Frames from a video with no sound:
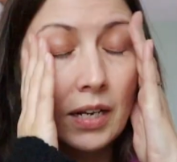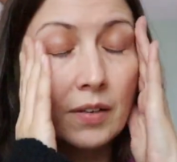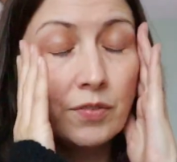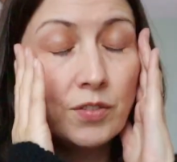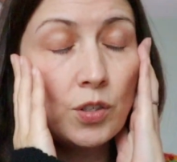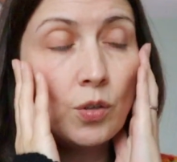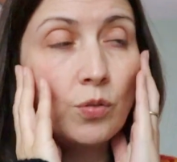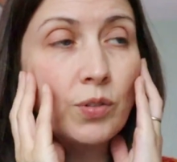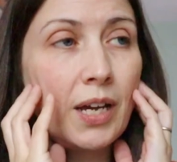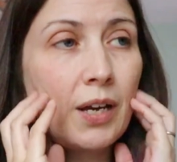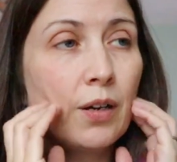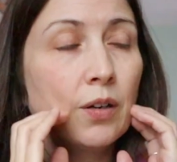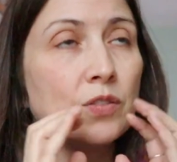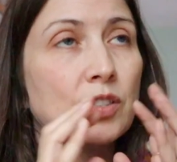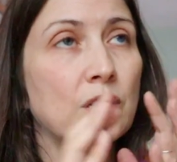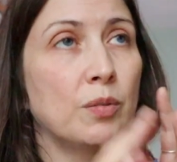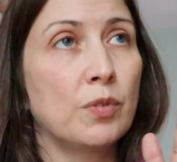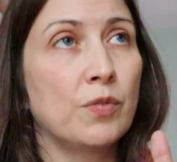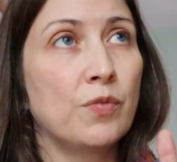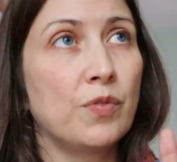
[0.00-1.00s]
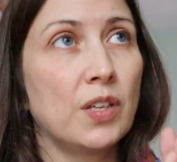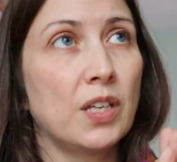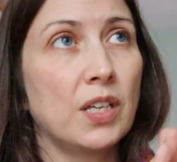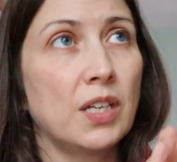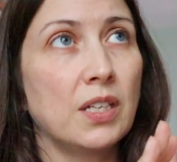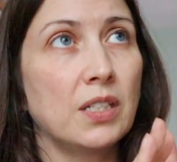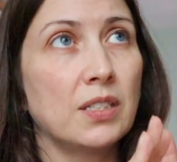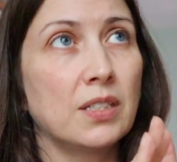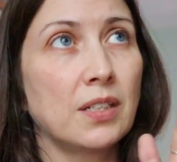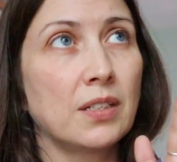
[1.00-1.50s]
And I've sold out of some of
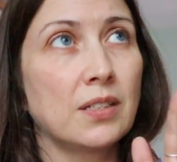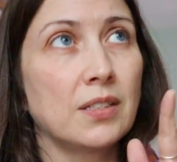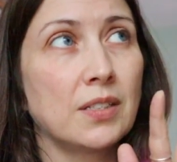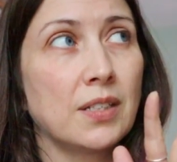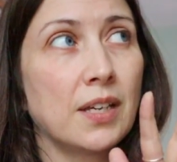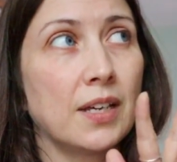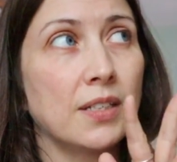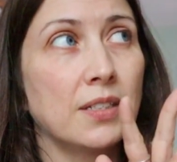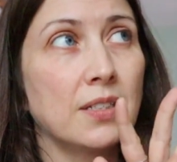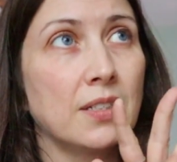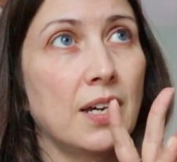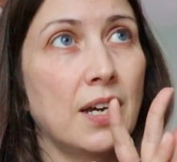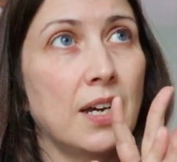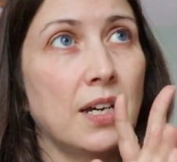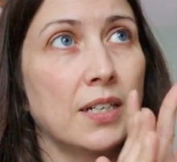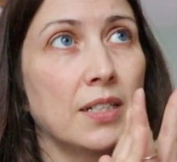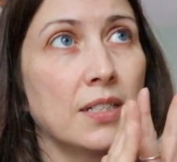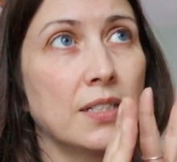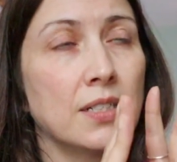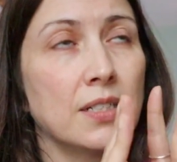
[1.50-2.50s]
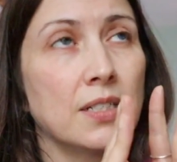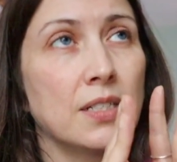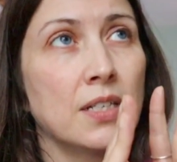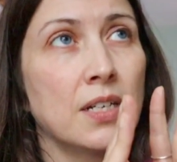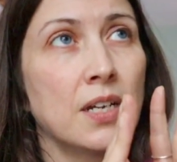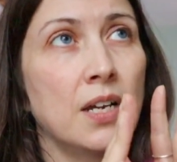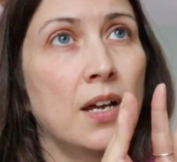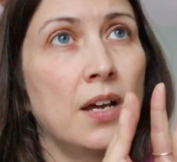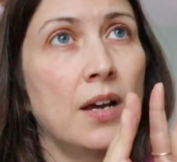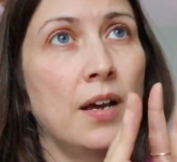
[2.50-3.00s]
the sunset and
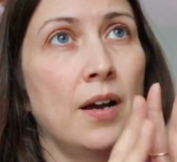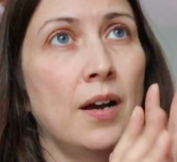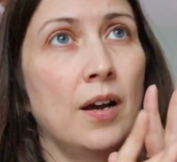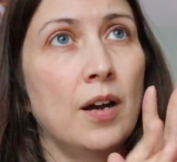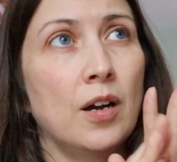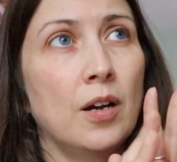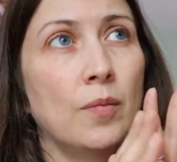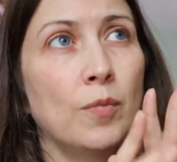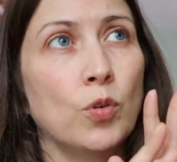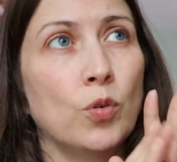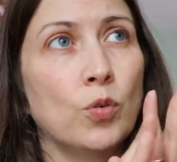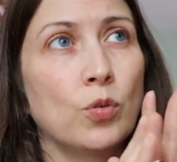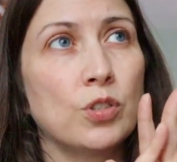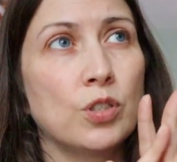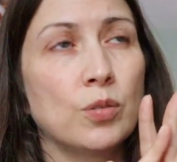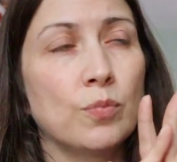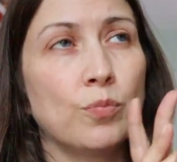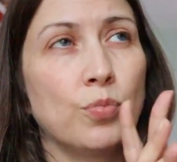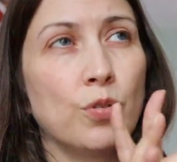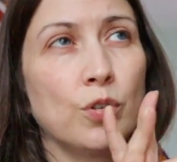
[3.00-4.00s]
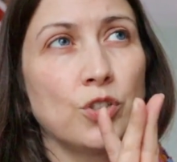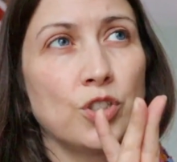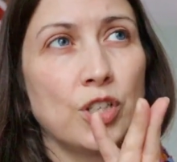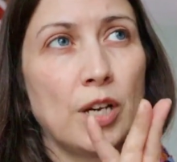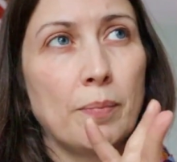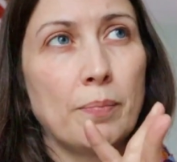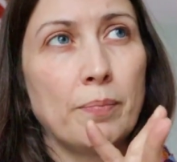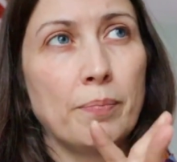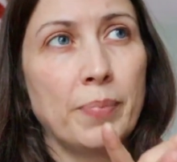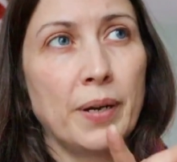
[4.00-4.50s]
autumn
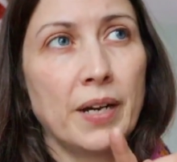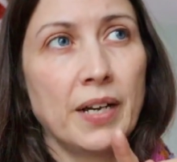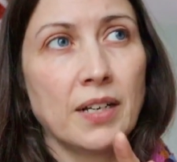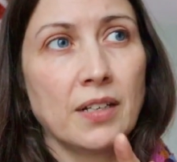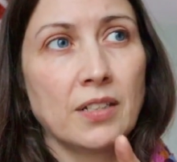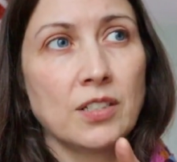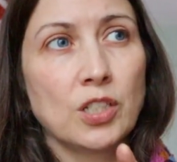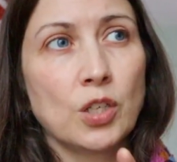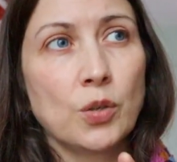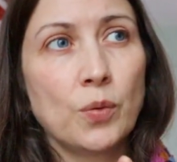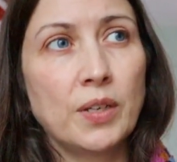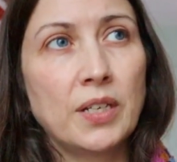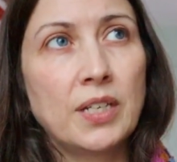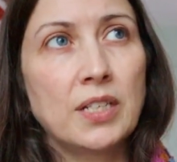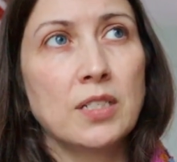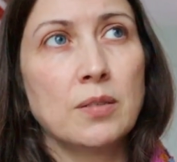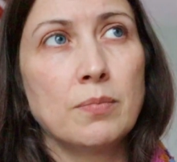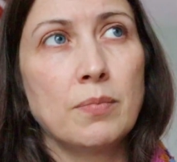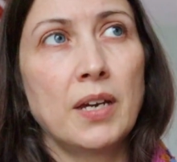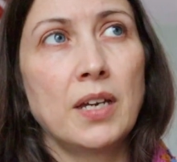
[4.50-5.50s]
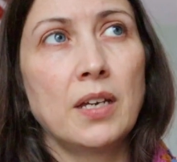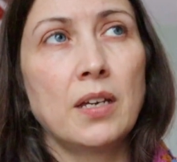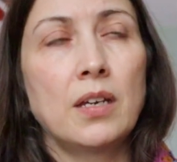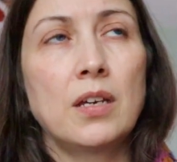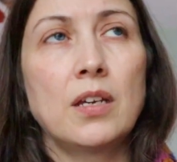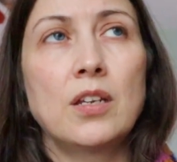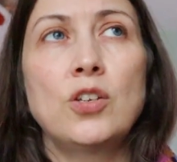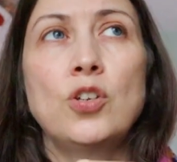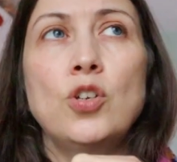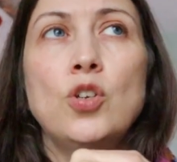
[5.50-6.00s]
project bags, so I need to
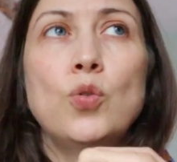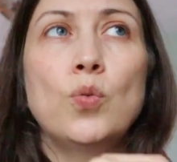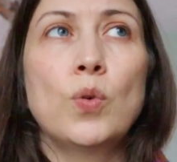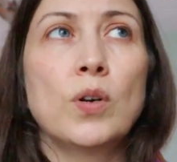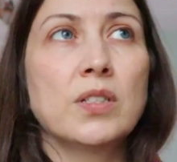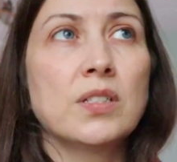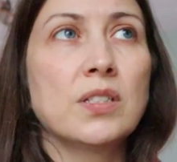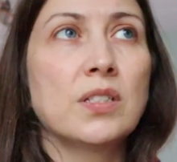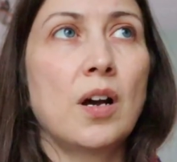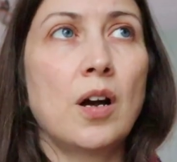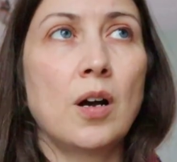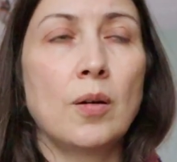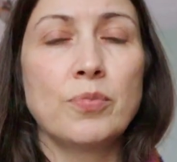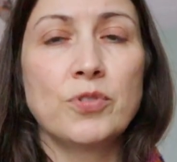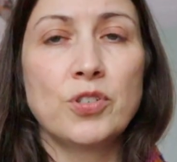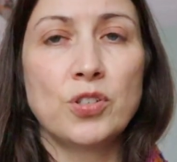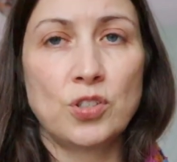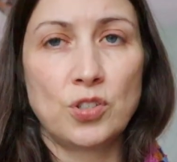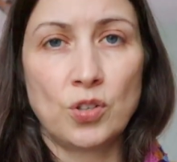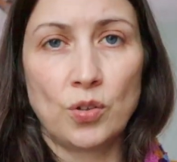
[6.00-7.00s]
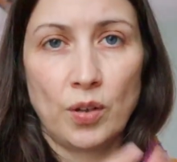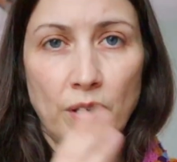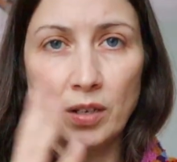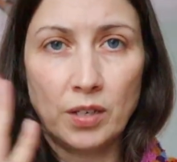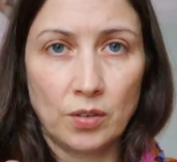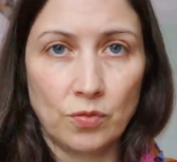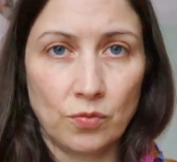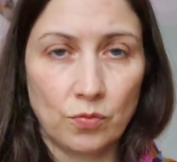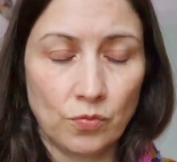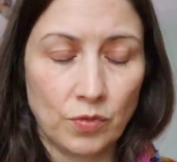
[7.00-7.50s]
make new ones up just so that I
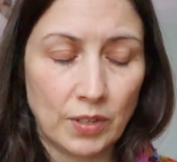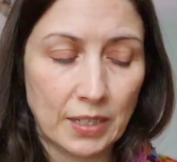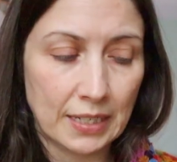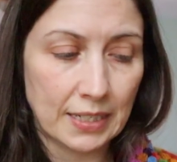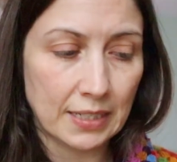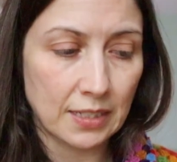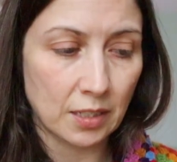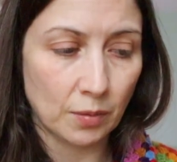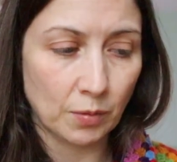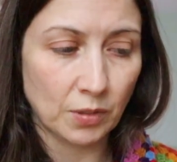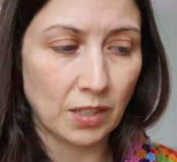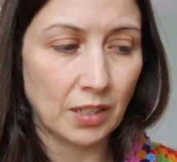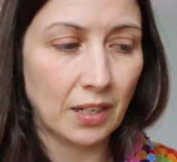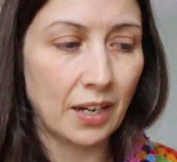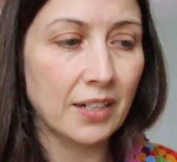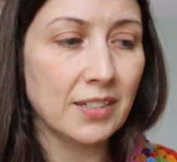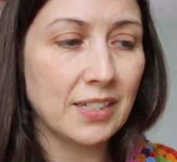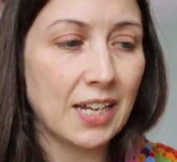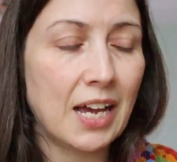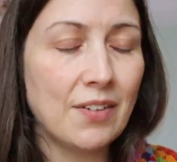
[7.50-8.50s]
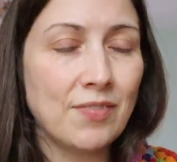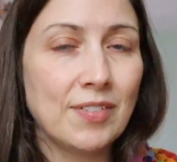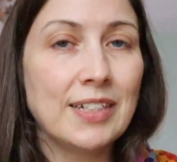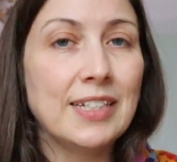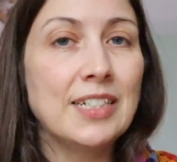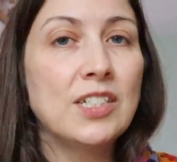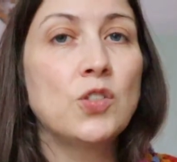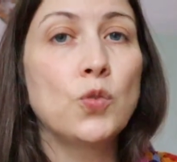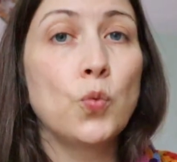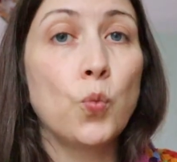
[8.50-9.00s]
can relist them, because I like to have at
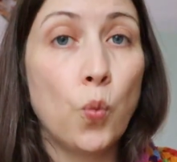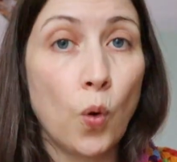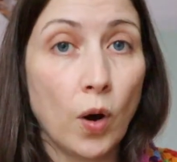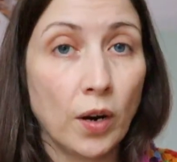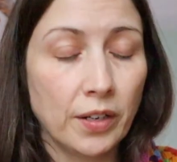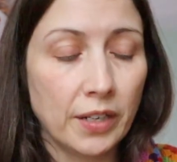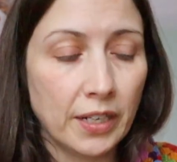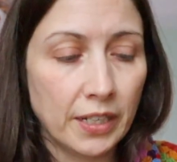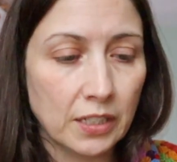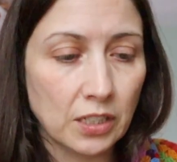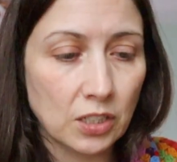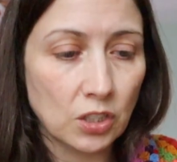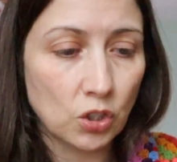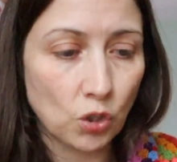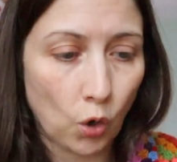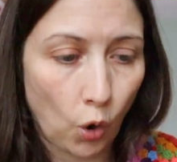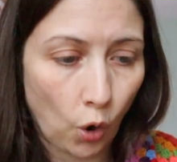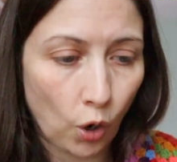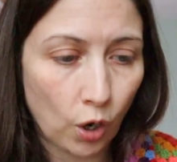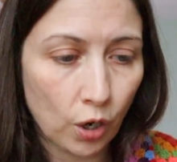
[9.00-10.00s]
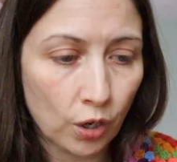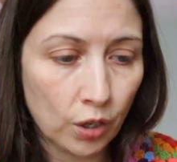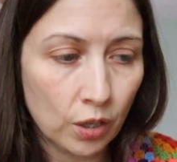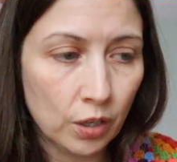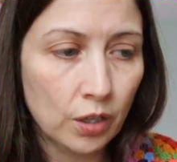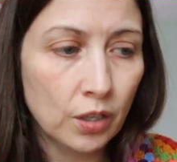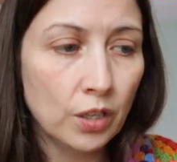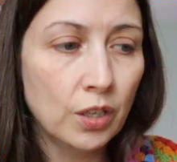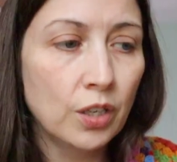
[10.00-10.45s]
least one in stock